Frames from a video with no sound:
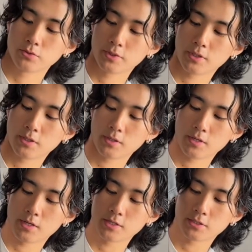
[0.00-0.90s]
tee,
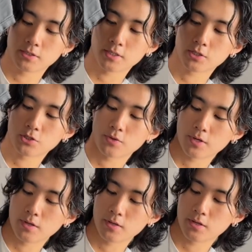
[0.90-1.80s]
it has this like stringy
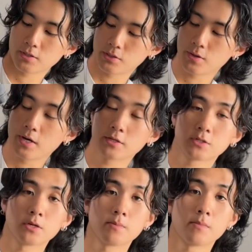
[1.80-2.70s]
thing, so I added
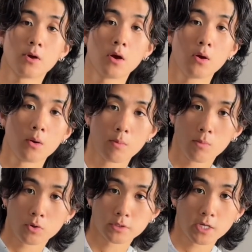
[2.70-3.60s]
some
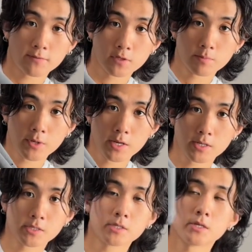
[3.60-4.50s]
more safety
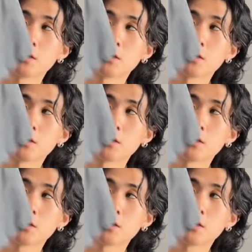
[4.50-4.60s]
pins.